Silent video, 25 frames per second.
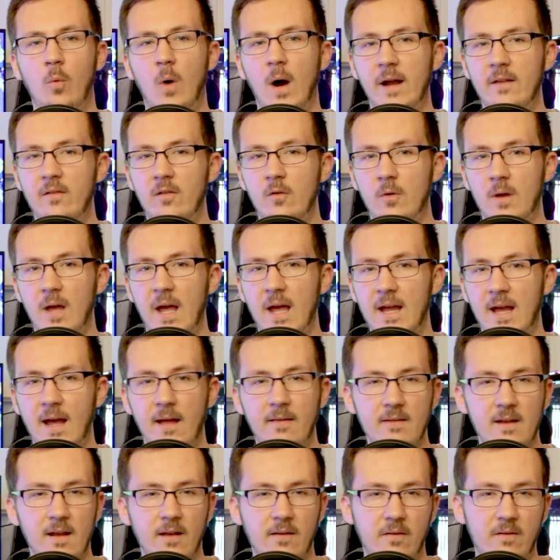Y2K
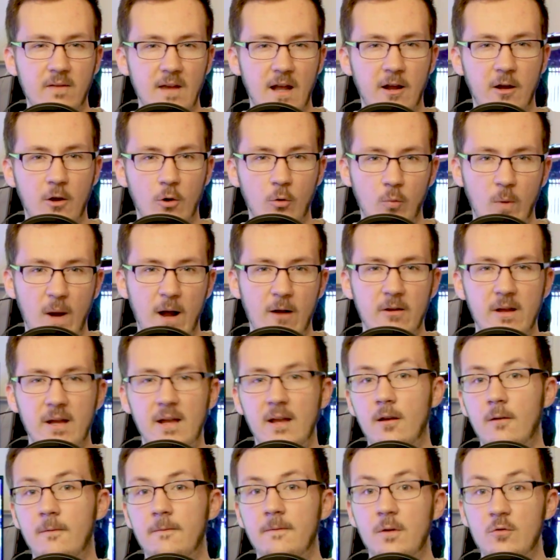and the aesthetic around it
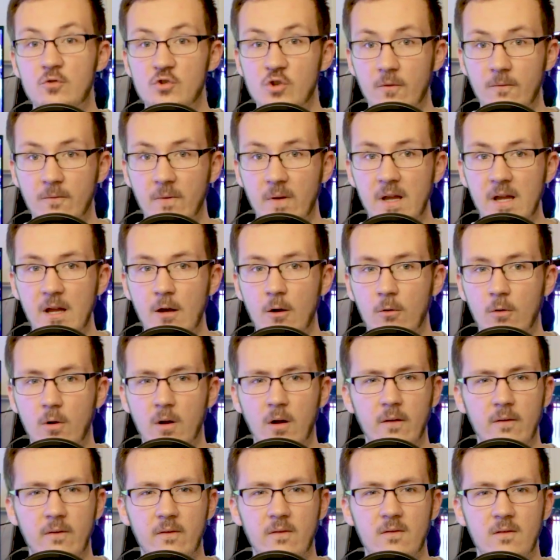in a future video
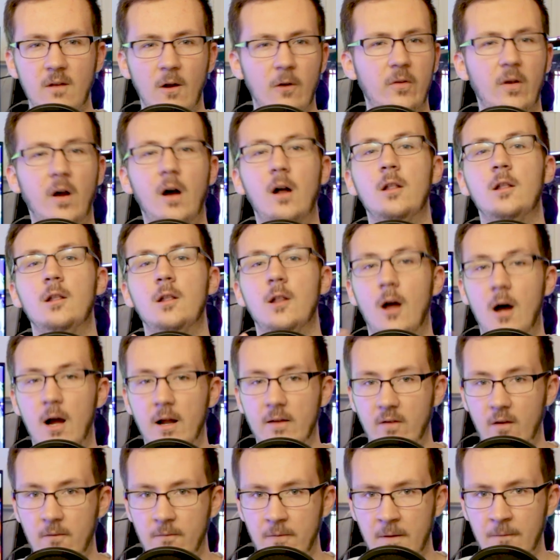because there's a
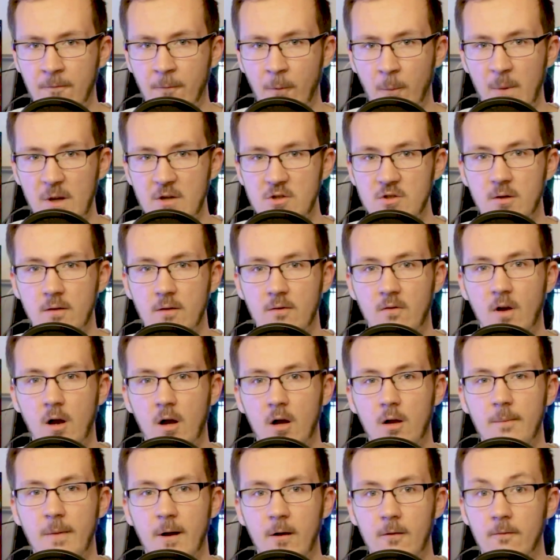lot of information to
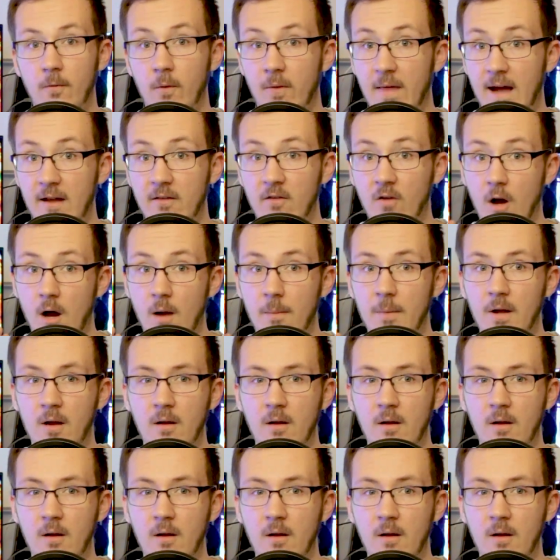talk about for that topic.